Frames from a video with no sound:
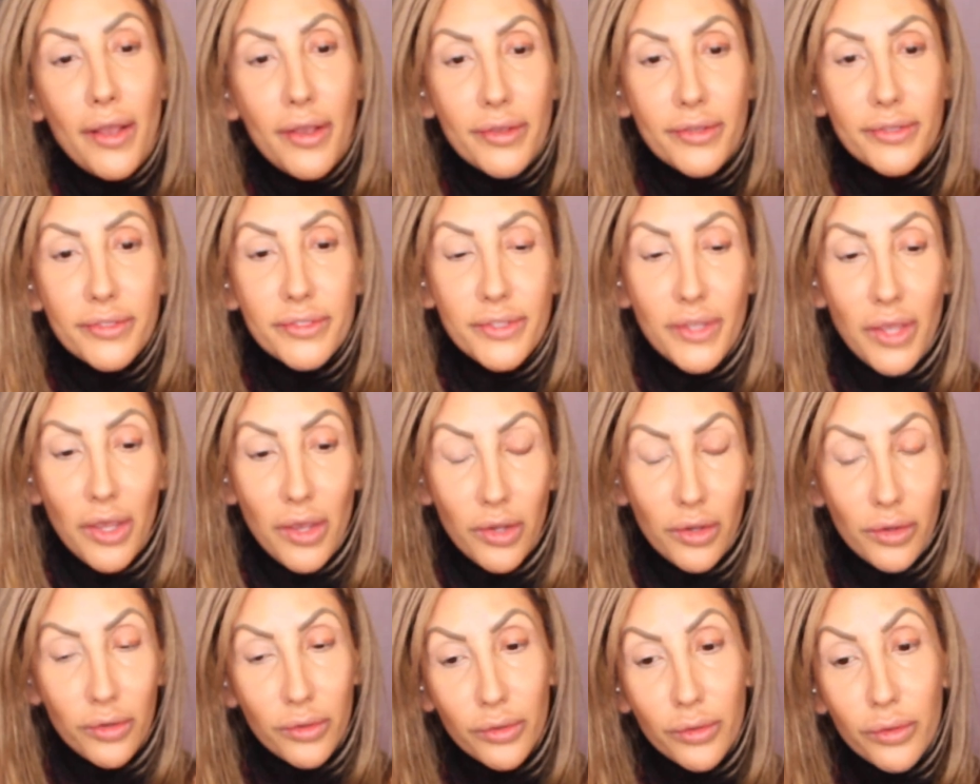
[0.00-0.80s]

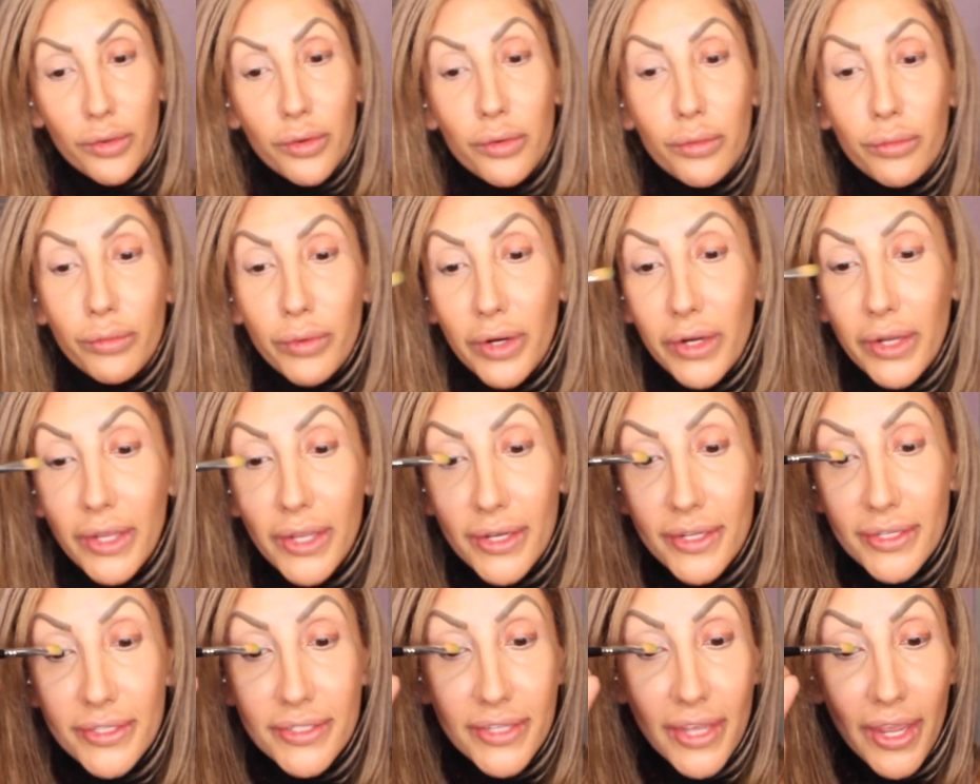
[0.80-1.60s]
So we're
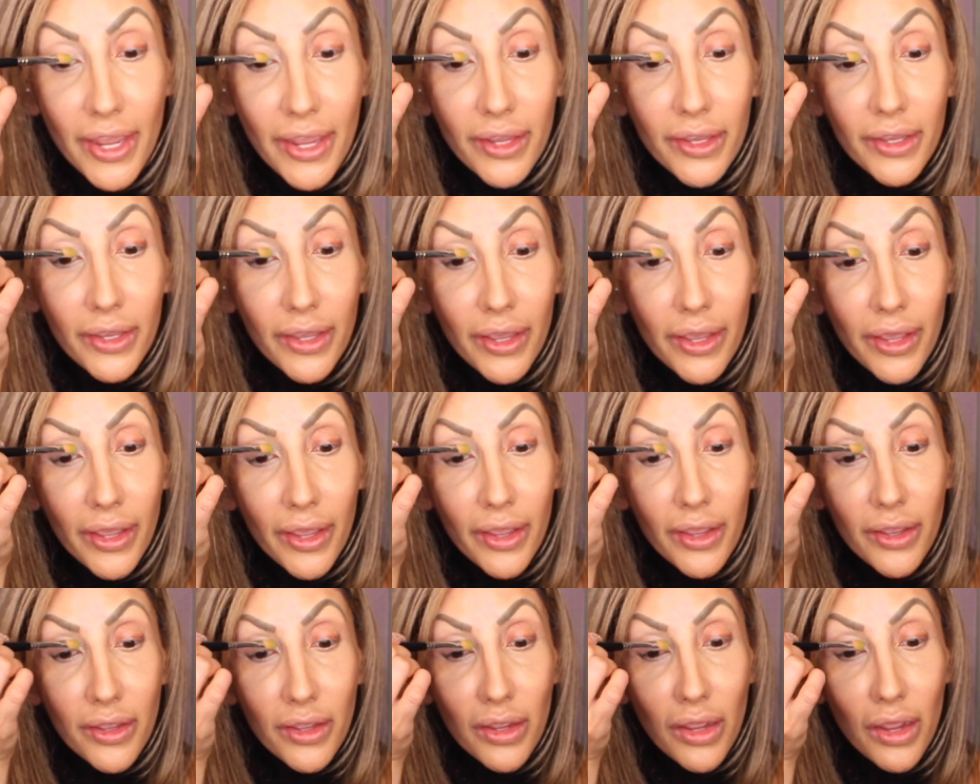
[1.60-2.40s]
gonna take
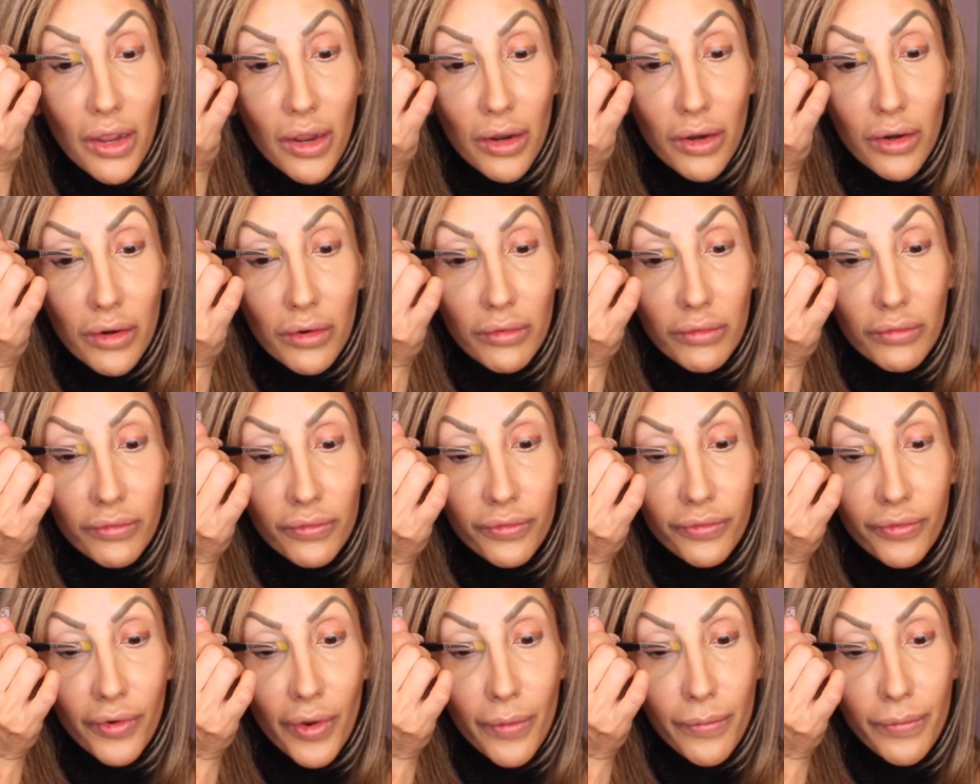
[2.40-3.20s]
it
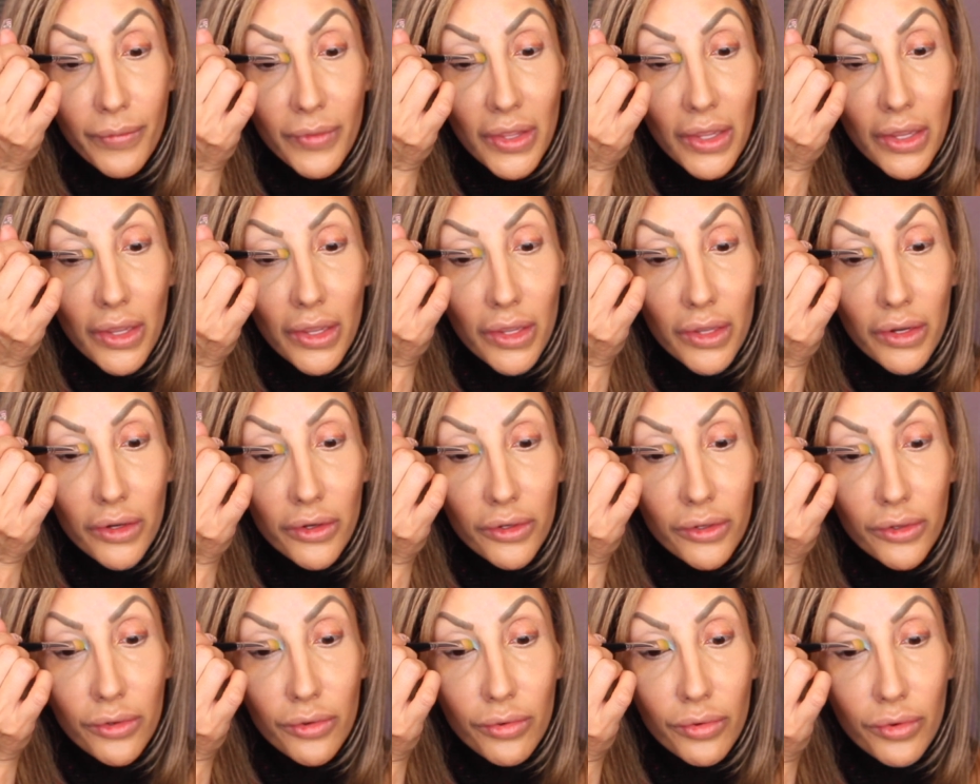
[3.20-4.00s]
from the
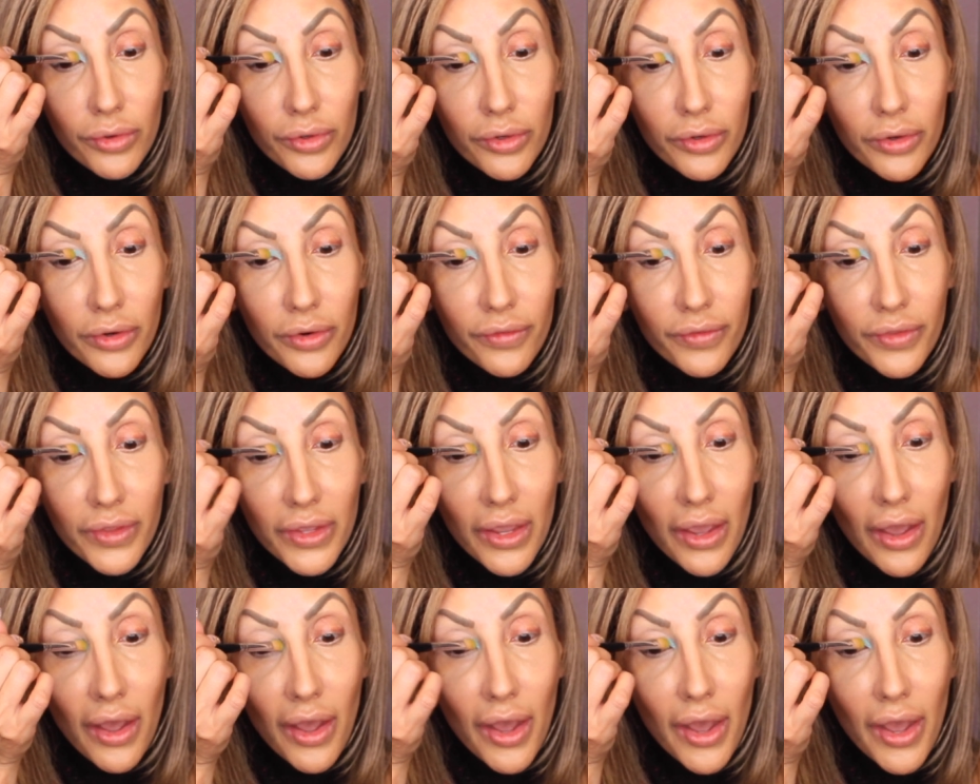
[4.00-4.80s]
inner corner of
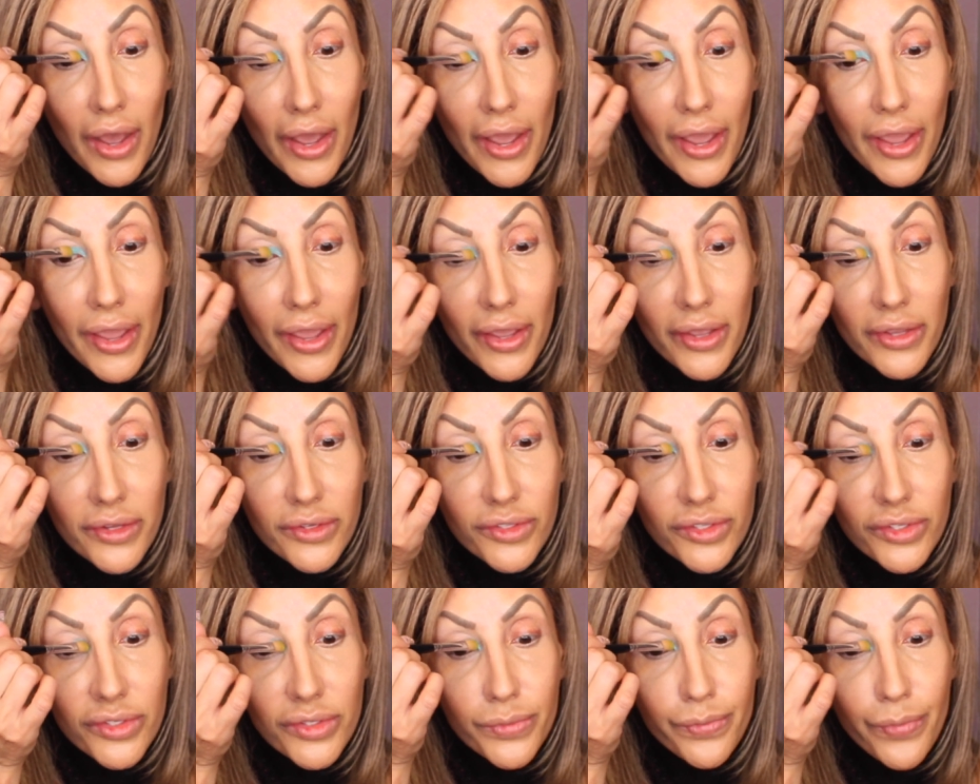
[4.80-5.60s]
the eye
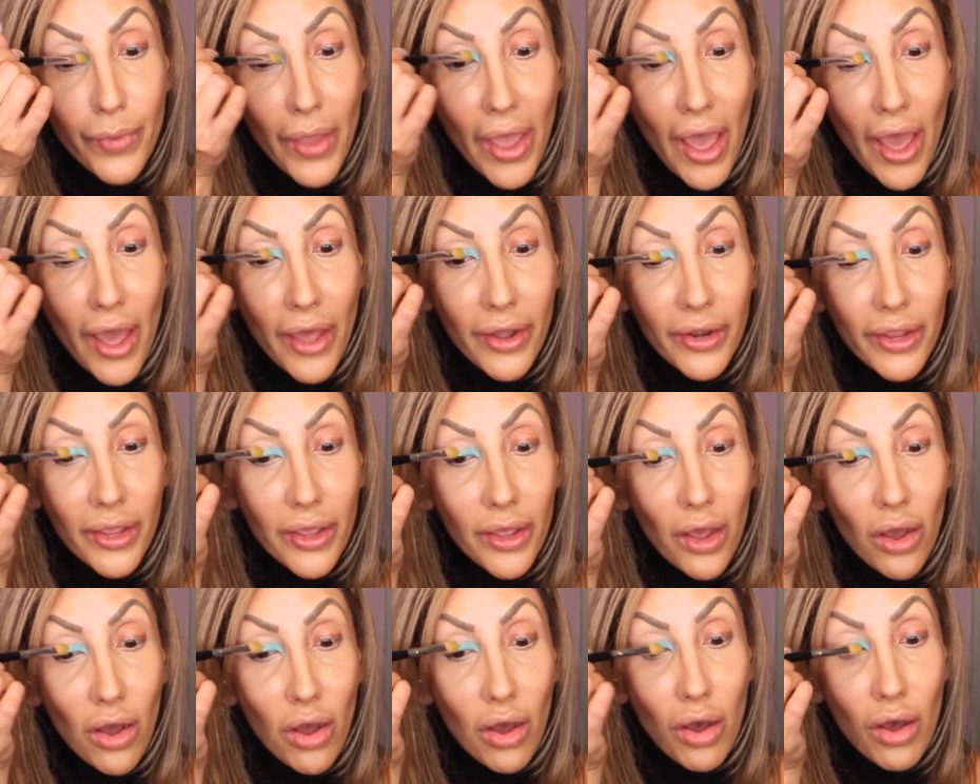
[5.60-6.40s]
and just pat
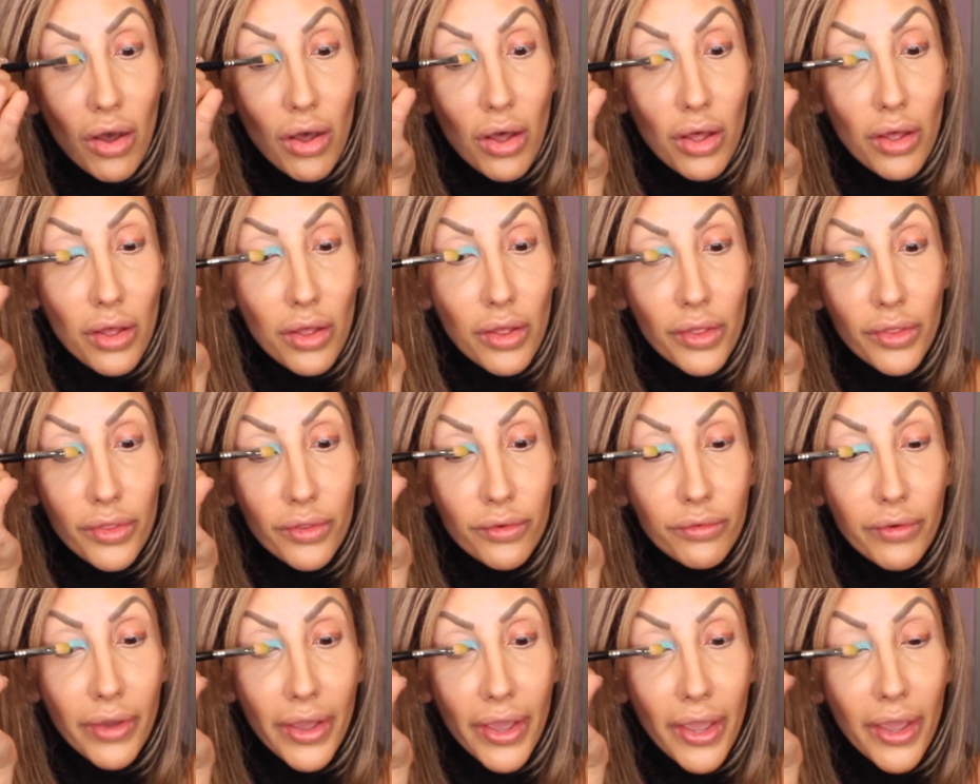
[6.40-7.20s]
it all
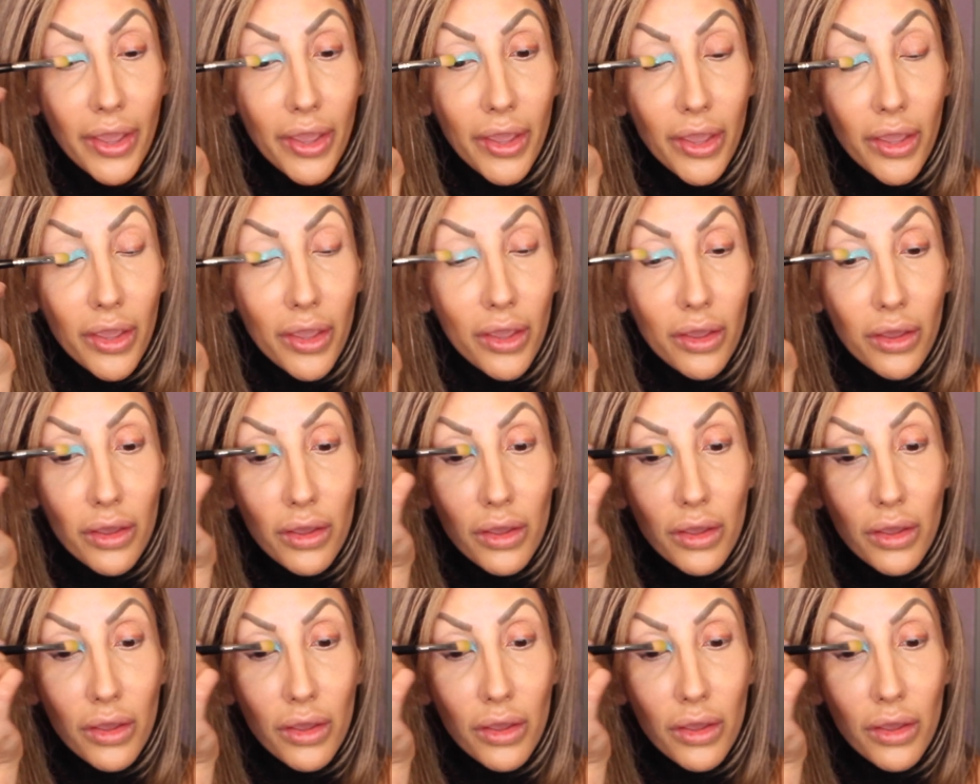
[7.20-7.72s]
the way